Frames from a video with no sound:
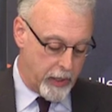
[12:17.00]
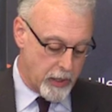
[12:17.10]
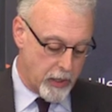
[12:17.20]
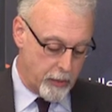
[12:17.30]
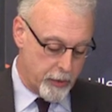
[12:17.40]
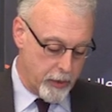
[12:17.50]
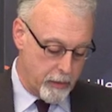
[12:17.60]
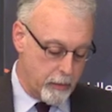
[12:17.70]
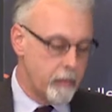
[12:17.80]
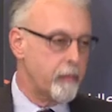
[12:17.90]
big
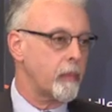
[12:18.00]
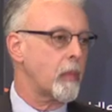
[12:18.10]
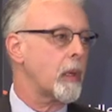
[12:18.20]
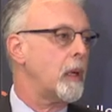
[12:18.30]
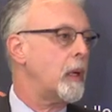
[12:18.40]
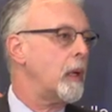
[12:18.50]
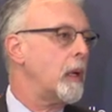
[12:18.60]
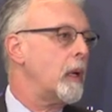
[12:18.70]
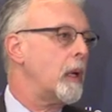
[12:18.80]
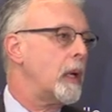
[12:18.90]
assumption
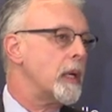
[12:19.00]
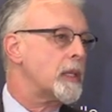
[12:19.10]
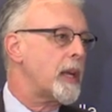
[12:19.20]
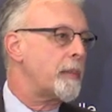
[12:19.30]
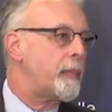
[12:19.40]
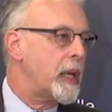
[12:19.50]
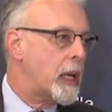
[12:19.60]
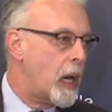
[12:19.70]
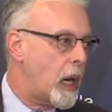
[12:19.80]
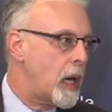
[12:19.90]
is that
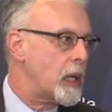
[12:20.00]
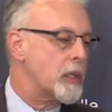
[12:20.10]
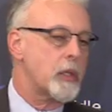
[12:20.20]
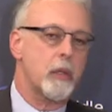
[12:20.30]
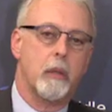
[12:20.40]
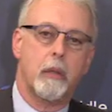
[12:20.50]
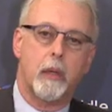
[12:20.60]
because